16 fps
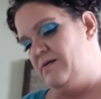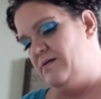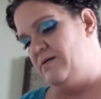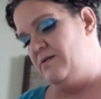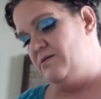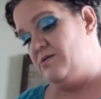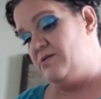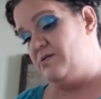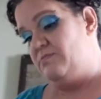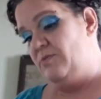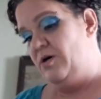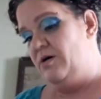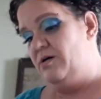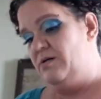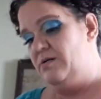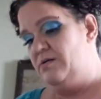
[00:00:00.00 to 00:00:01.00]
So
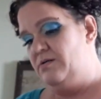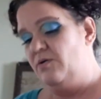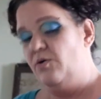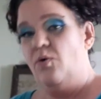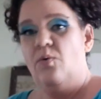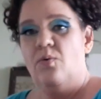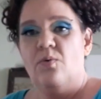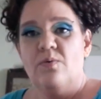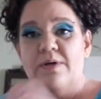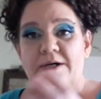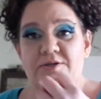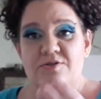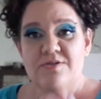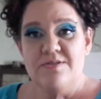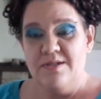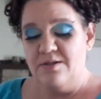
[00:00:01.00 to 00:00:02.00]
small. Oh, I
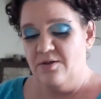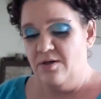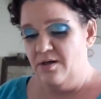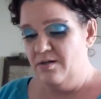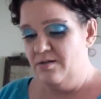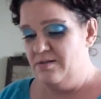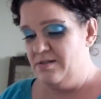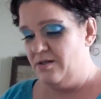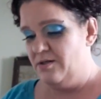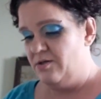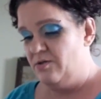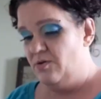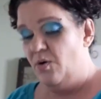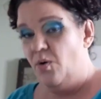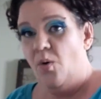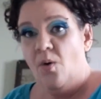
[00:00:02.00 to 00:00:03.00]
just said cocksucker.
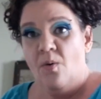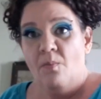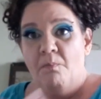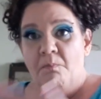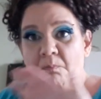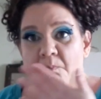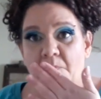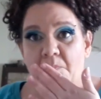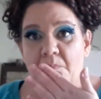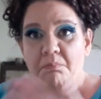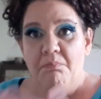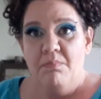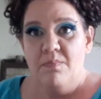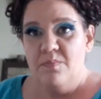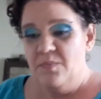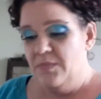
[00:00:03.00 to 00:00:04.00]

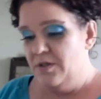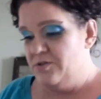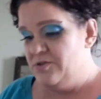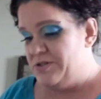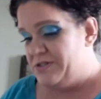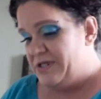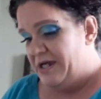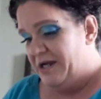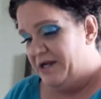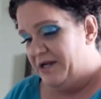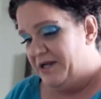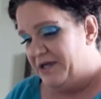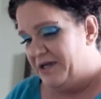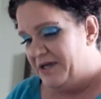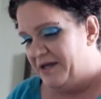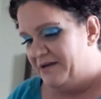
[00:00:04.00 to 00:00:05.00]
I just said it
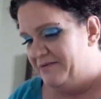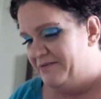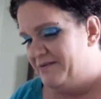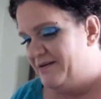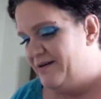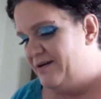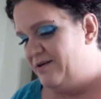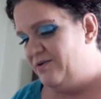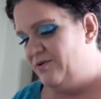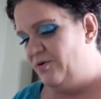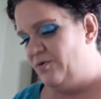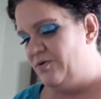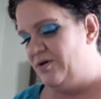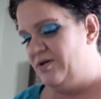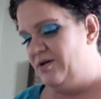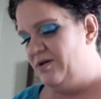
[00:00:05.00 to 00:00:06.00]
again. Oh,
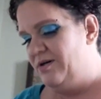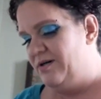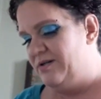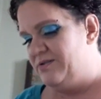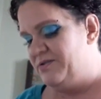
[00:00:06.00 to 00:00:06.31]
God.